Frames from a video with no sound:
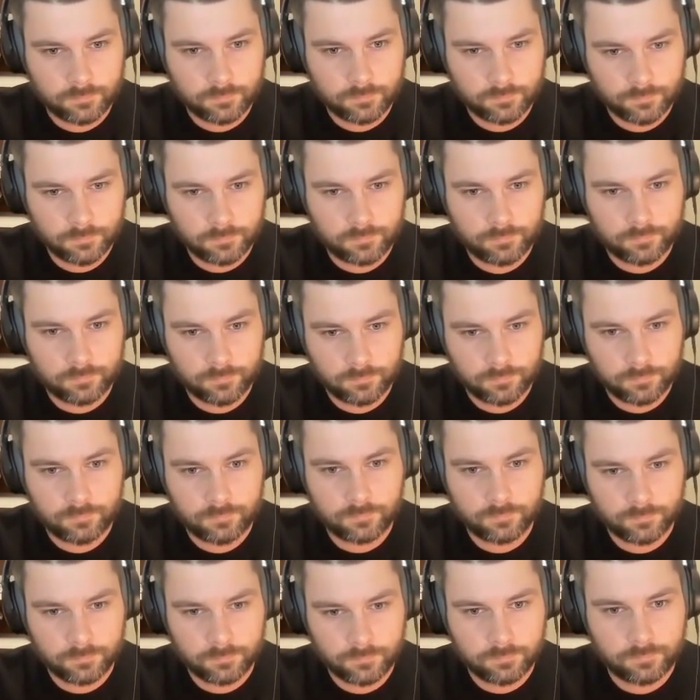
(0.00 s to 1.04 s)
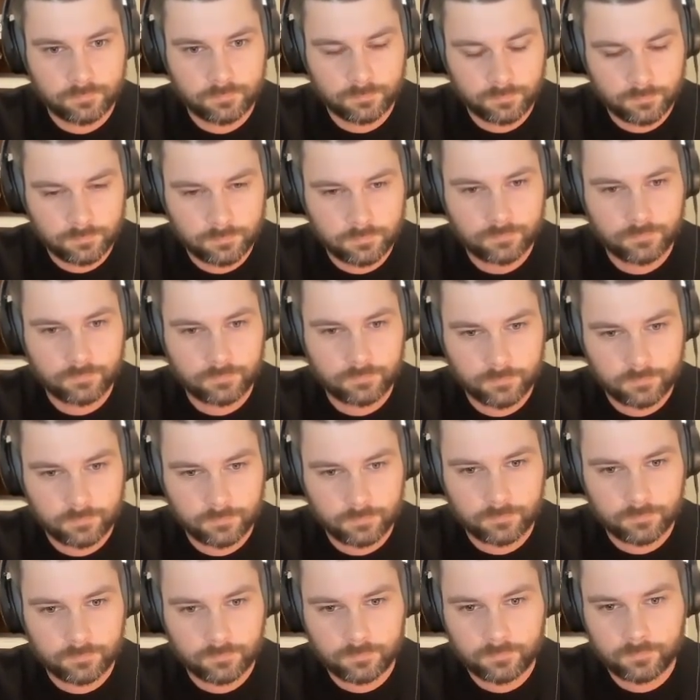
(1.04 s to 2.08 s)

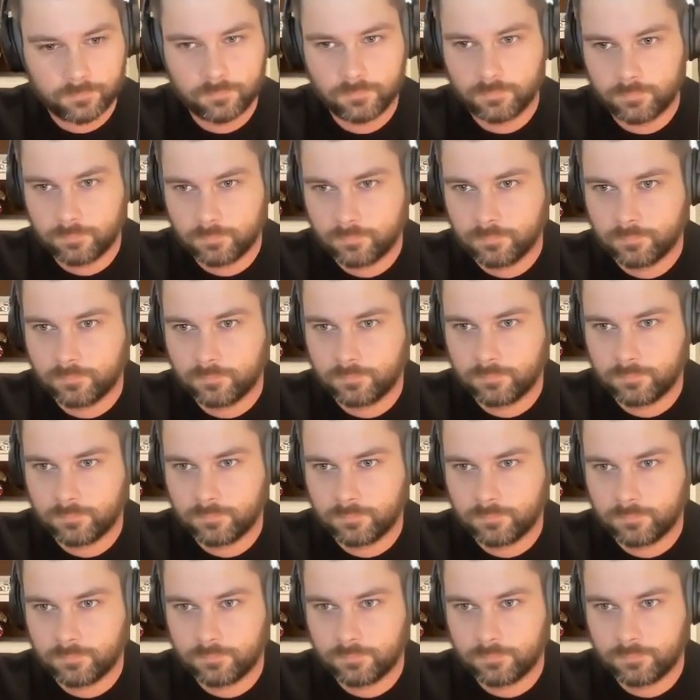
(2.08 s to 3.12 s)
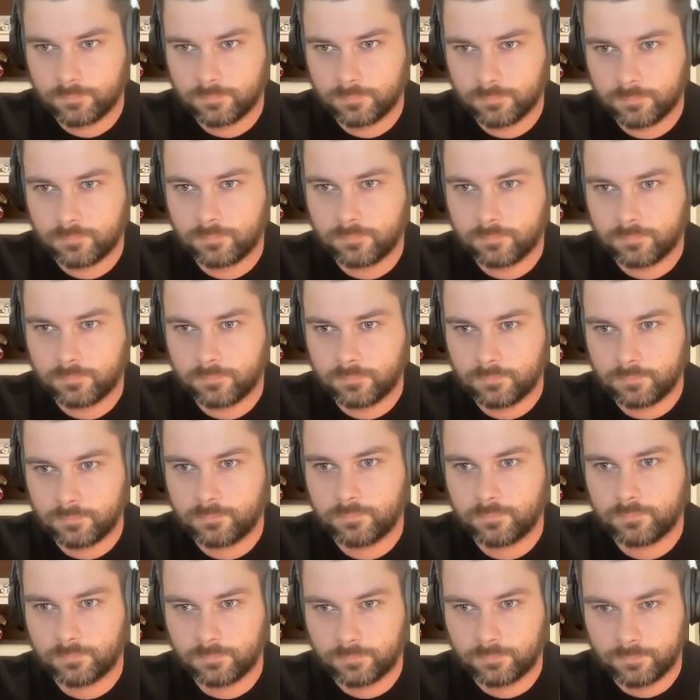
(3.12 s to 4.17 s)

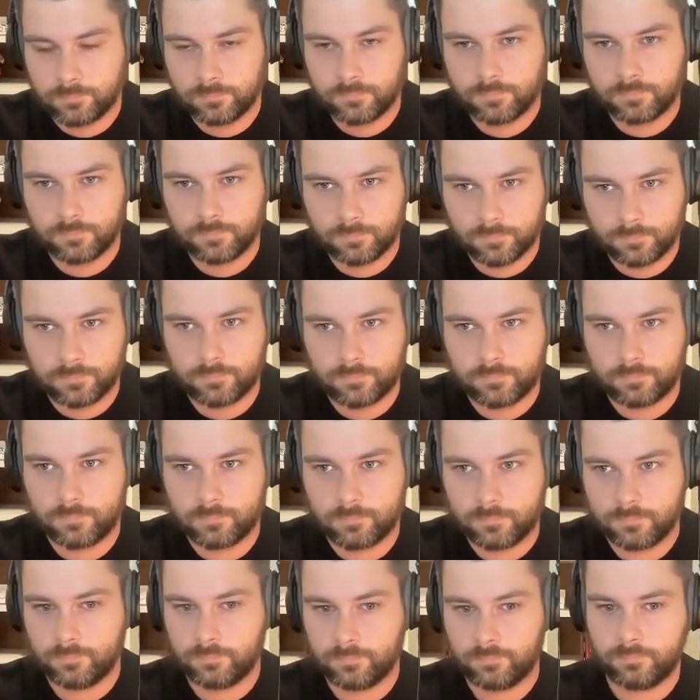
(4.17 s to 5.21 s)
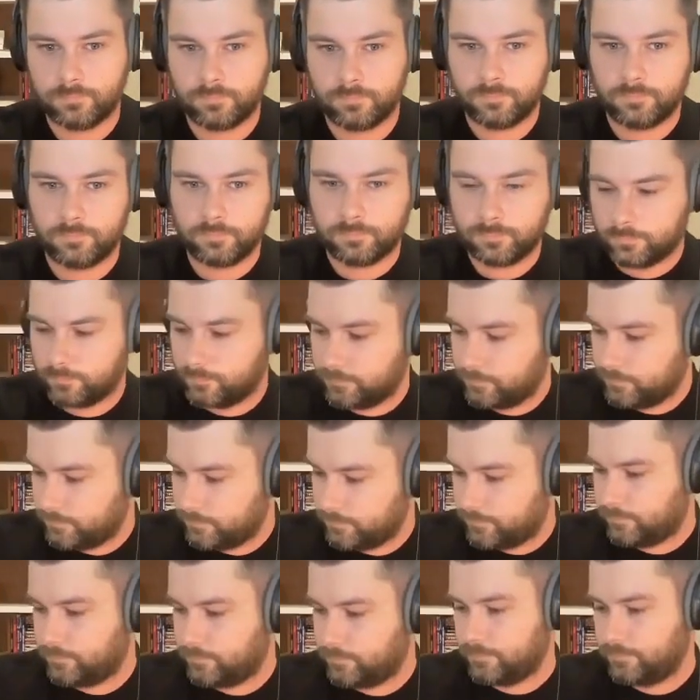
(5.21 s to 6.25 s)

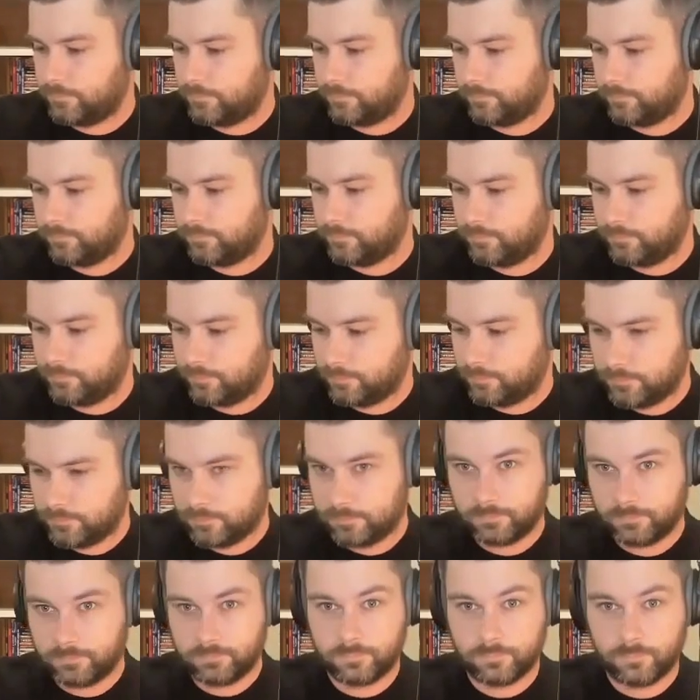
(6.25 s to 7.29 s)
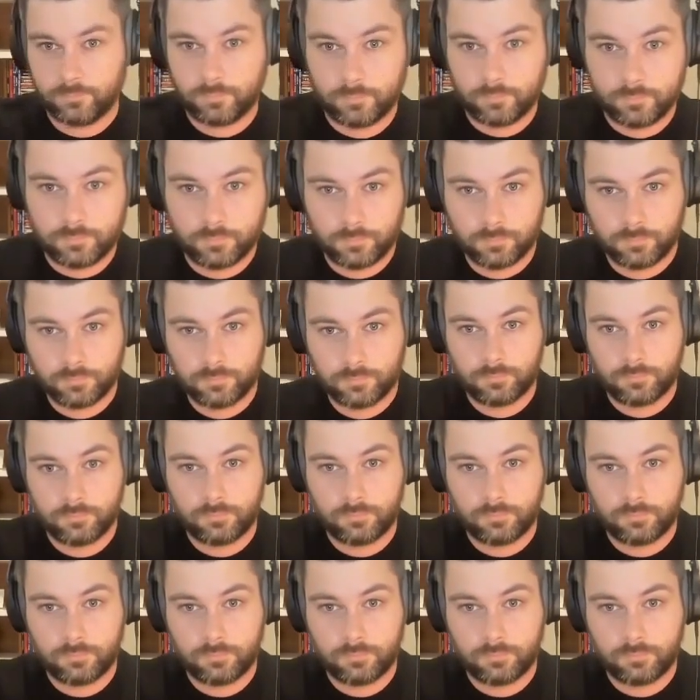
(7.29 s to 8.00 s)
No words are spoken by the person on screen.